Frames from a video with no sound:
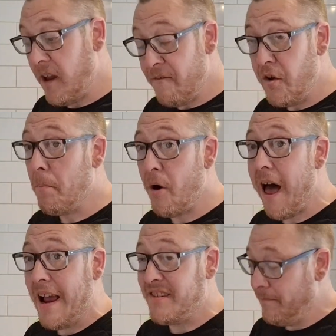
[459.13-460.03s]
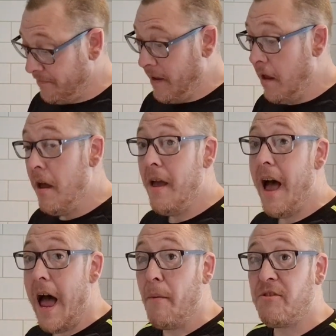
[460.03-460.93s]
for the price.
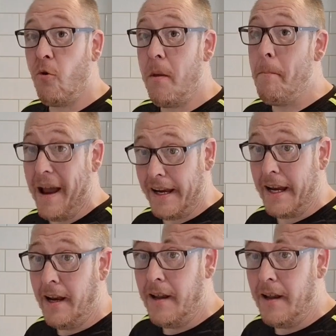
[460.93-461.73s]
Absolutely banging.